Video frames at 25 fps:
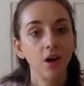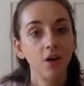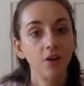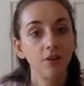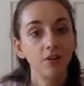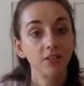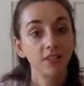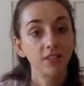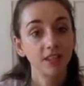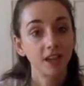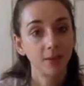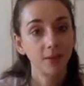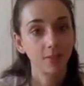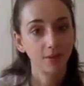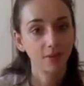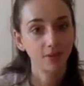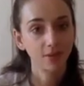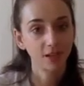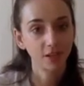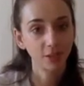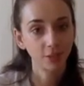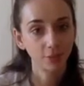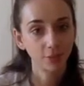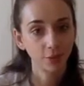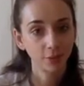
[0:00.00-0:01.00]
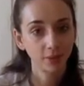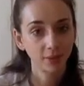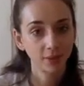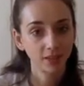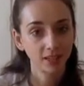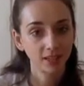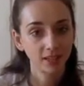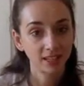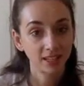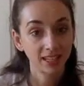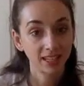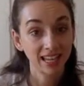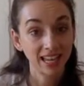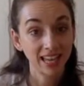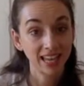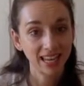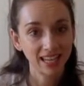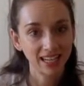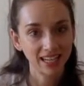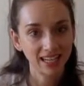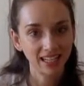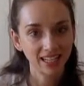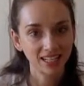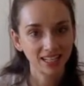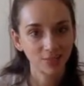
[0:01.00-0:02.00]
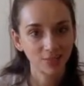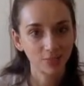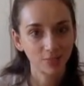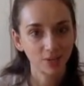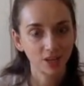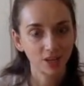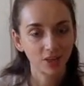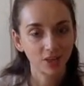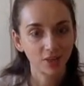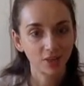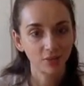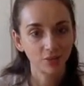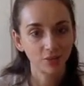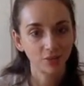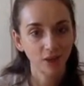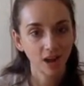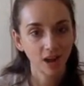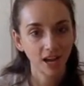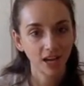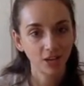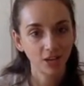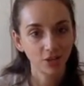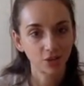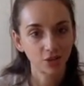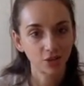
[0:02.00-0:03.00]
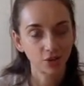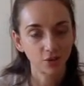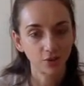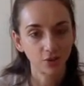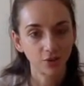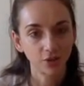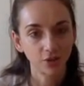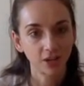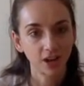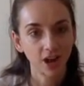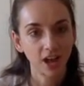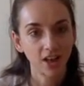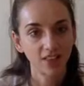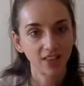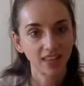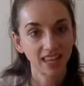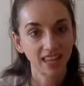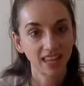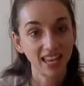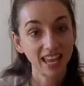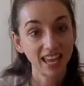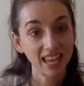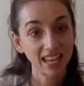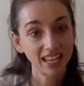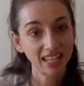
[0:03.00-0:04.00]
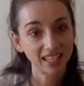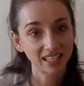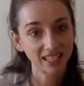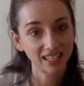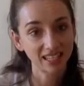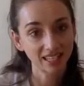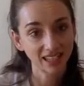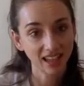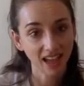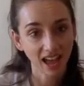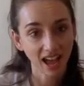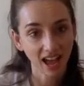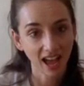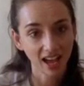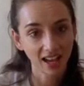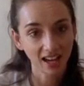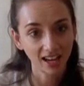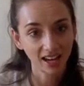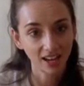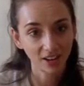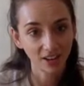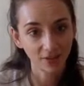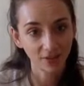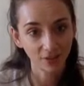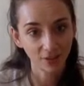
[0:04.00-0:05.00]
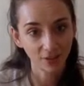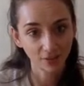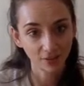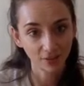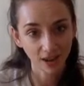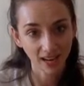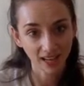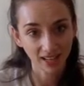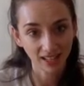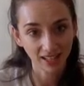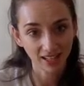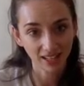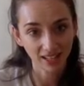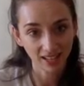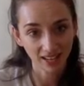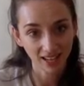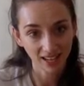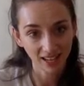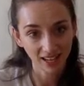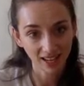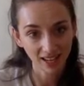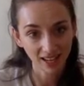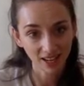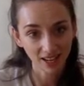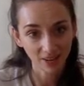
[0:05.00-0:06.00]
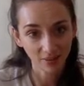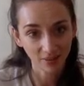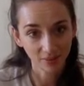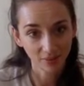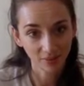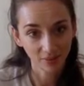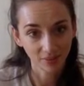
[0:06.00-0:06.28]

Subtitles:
Some of us will begin to bring the right shoulder on the inside of the right knee.